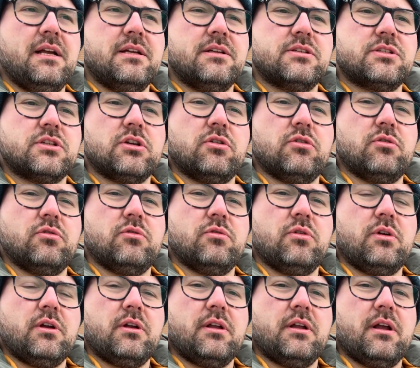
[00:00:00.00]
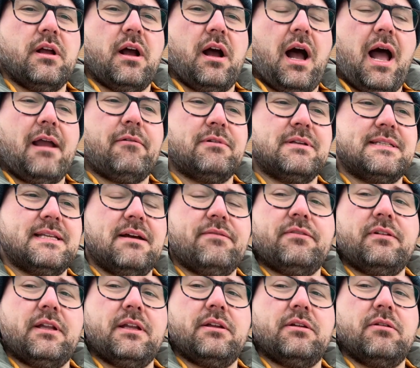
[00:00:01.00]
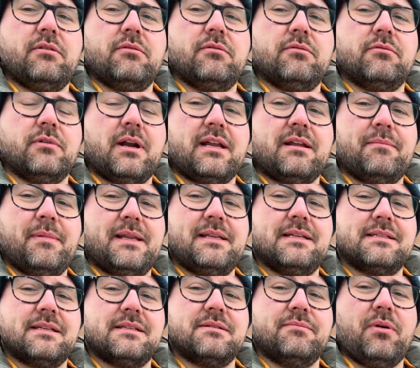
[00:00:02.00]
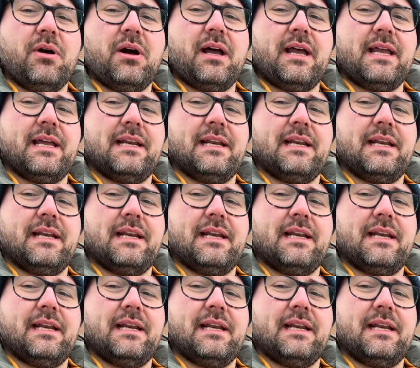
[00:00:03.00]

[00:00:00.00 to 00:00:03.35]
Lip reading: So I would definitely recommend this as a buy.